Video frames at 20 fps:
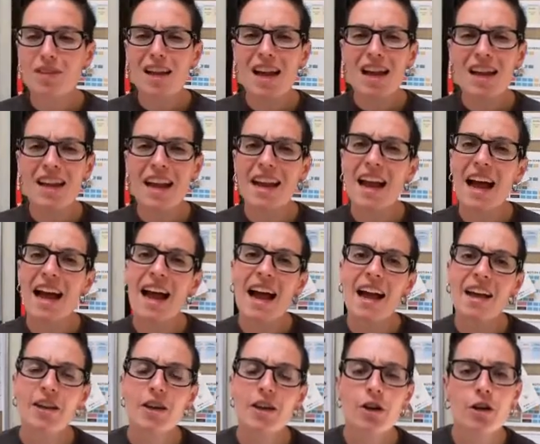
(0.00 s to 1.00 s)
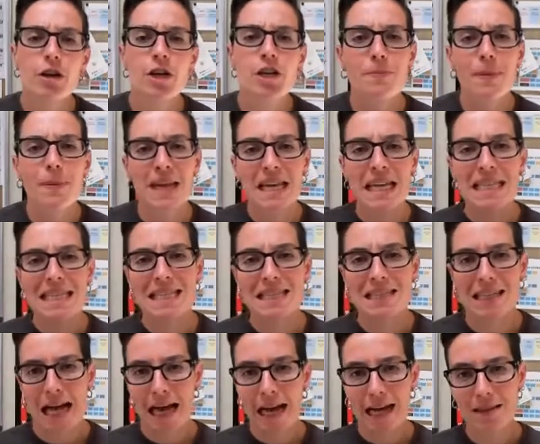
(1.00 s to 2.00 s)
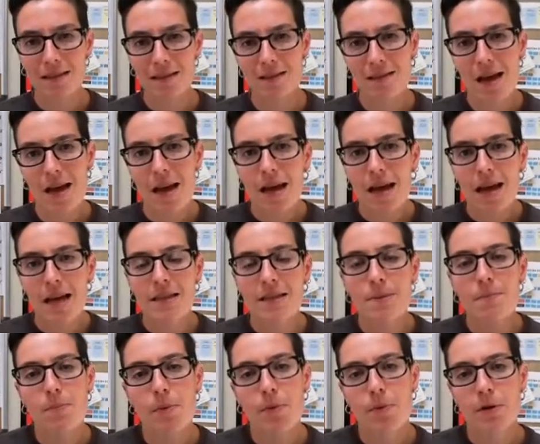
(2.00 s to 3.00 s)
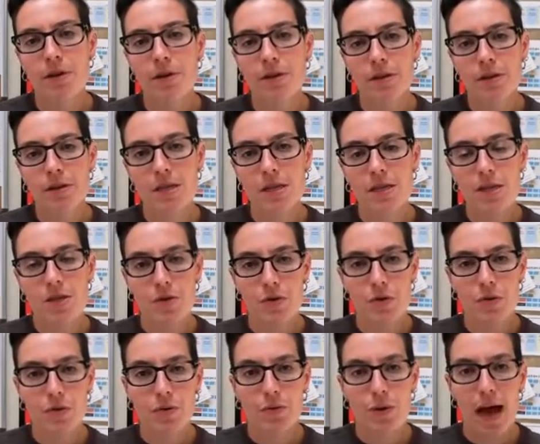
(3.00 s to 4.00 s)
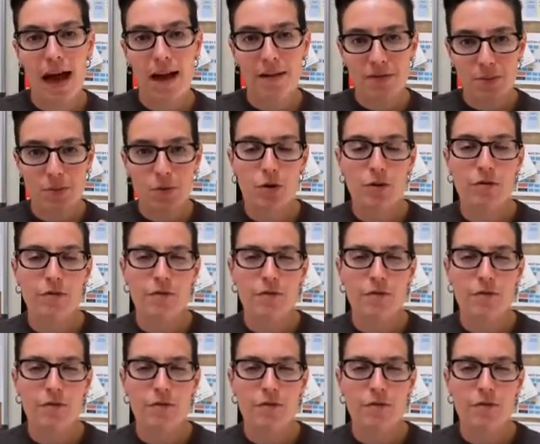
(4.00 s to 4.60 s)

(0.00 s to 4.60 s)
again, I highly encourage making slides. It's important to have some sort of